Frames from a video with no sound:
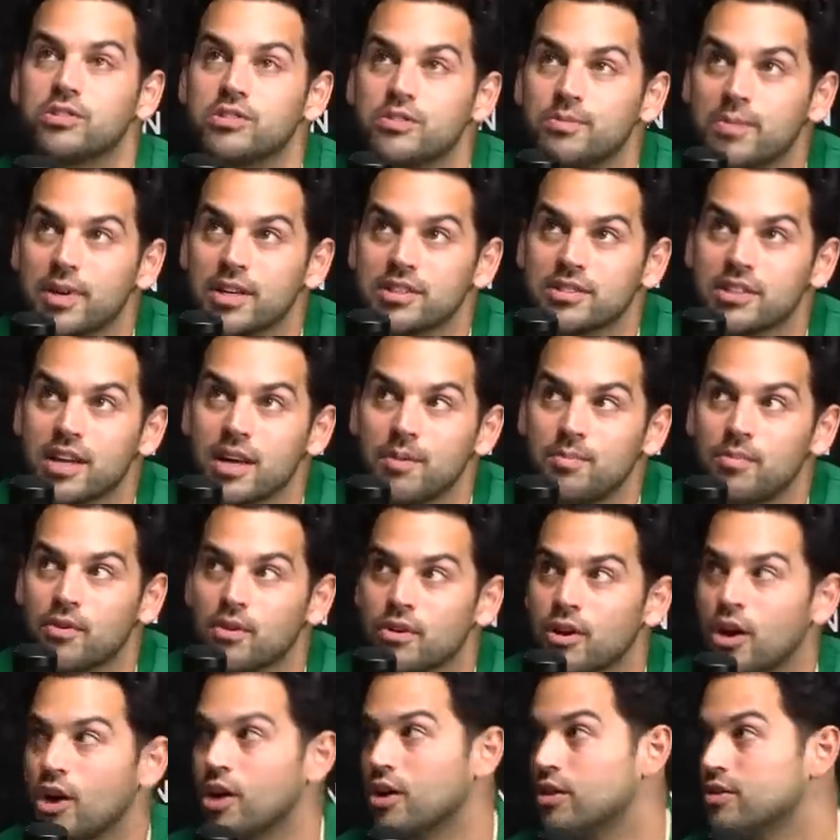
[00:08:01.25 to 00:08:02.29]
the best skateboard?
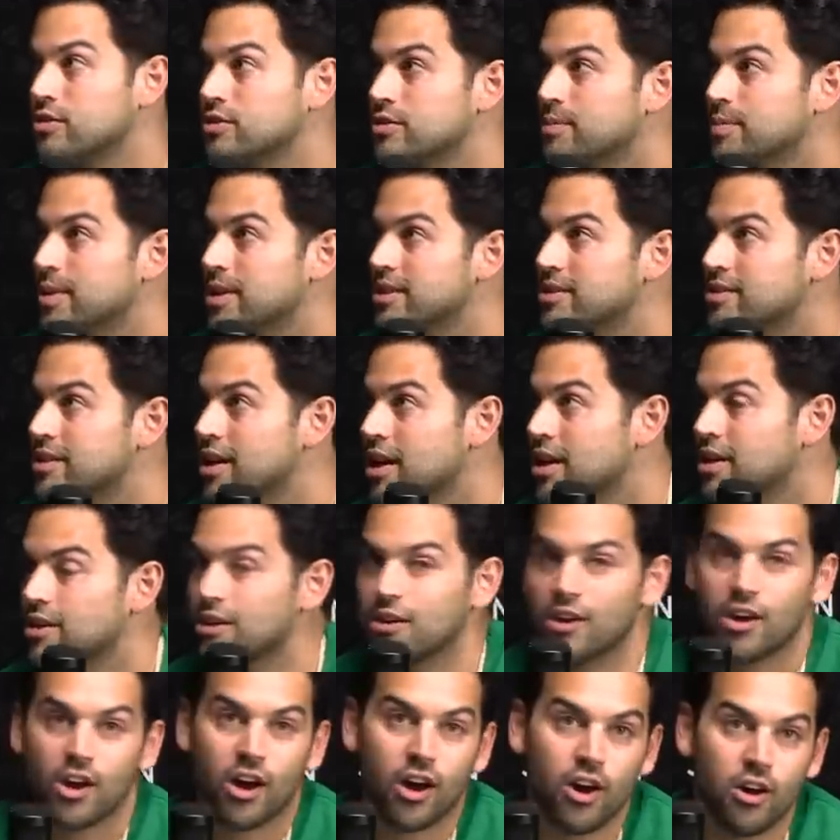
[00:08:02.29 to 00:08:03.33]
Who's the best skater?
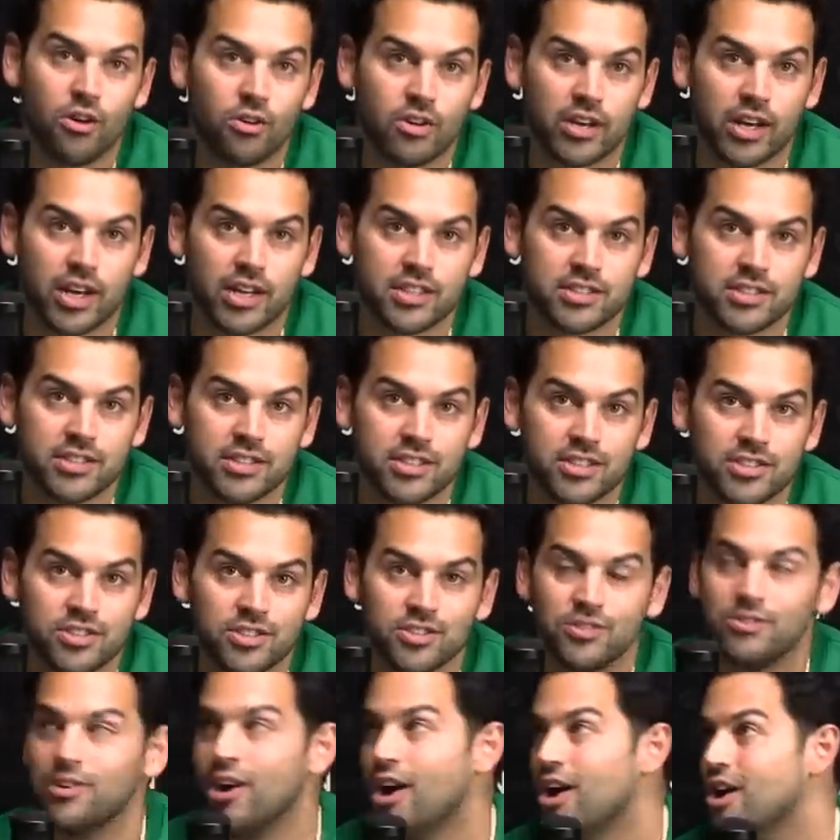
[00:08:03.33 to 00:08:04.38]
Oh, can I see this
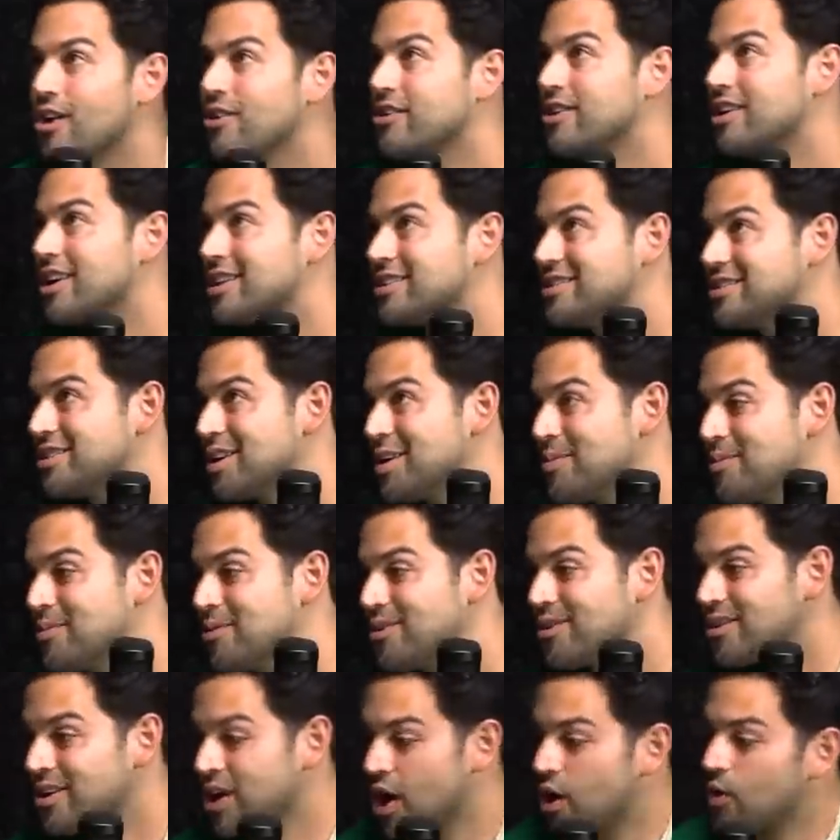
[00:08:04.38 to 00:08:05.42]
shoe? Oh, can I see that
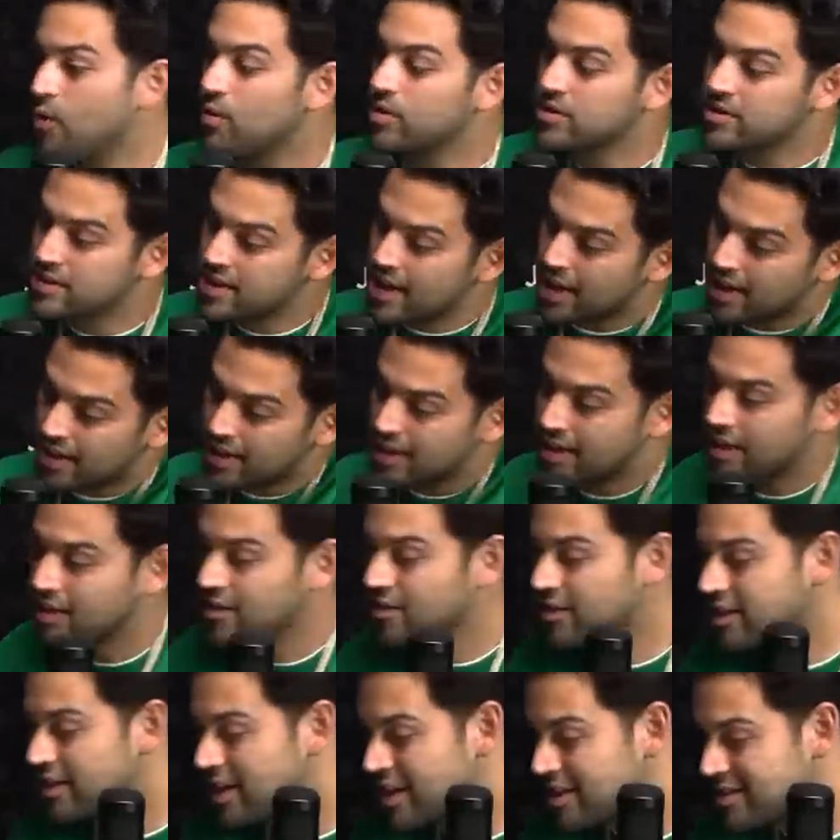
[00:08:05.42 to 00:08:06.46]
board? What's that? Can I
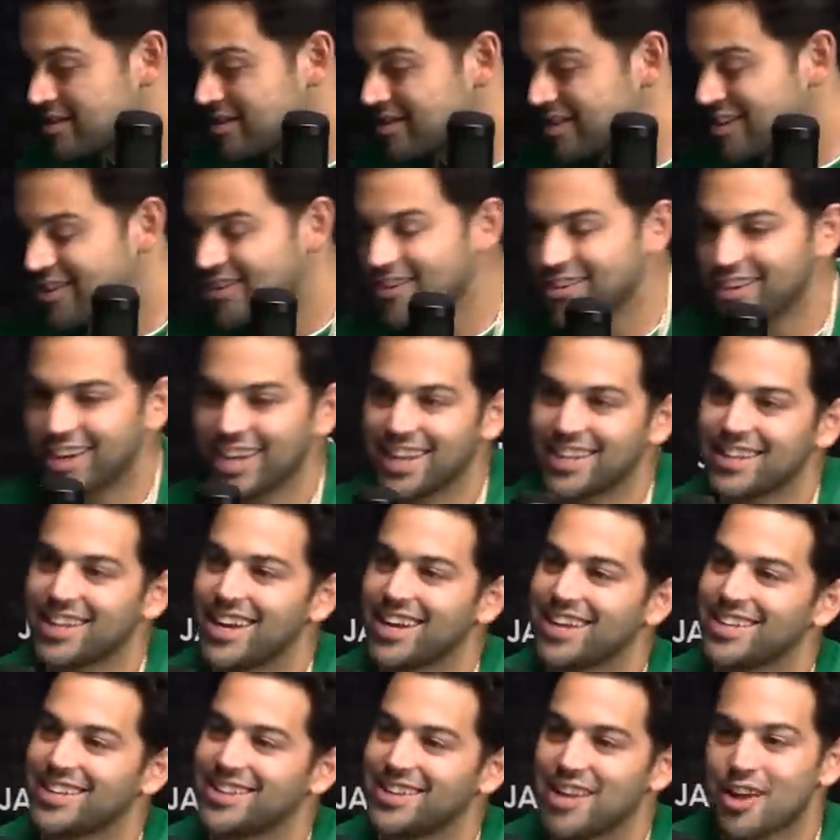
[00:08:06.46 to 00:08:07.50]
look at that sticker? And
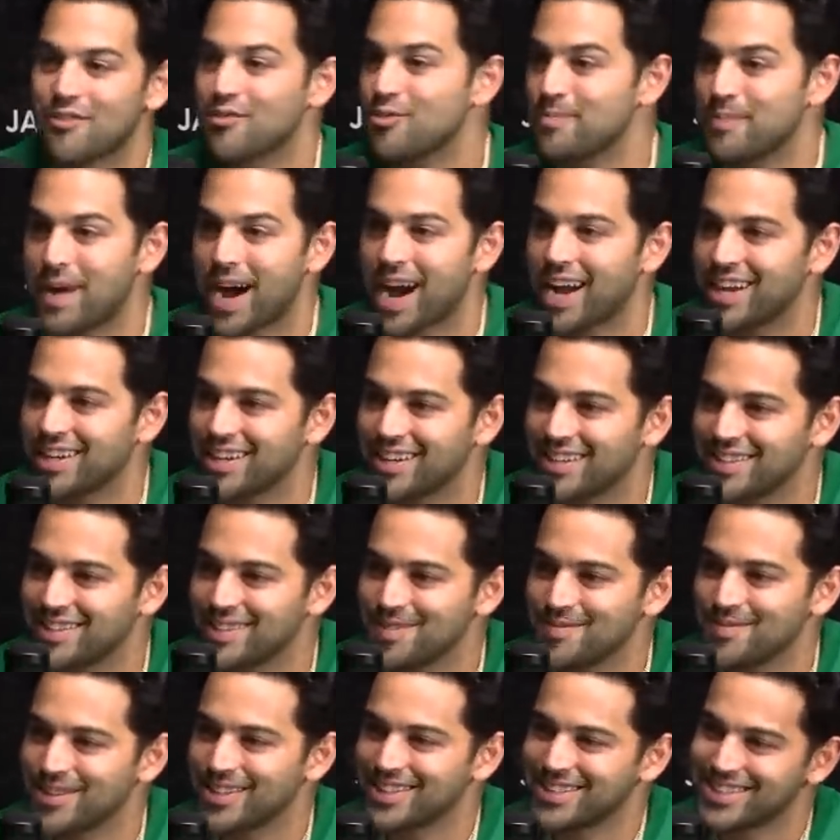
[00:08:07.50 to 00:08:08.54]
like never buy
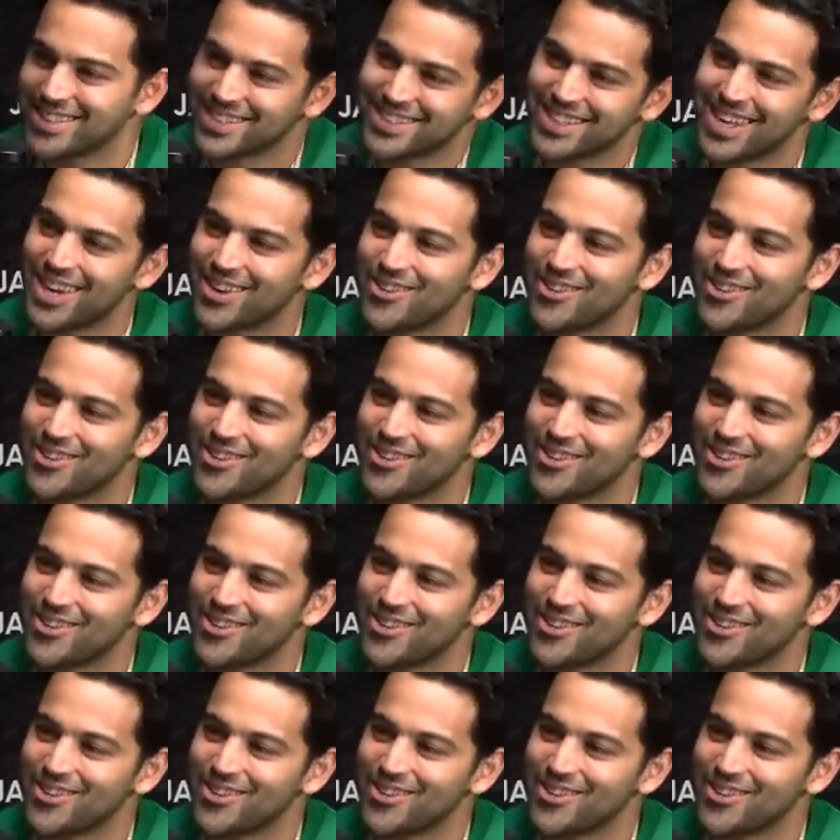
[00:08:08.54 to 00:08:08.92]
nothing, but just like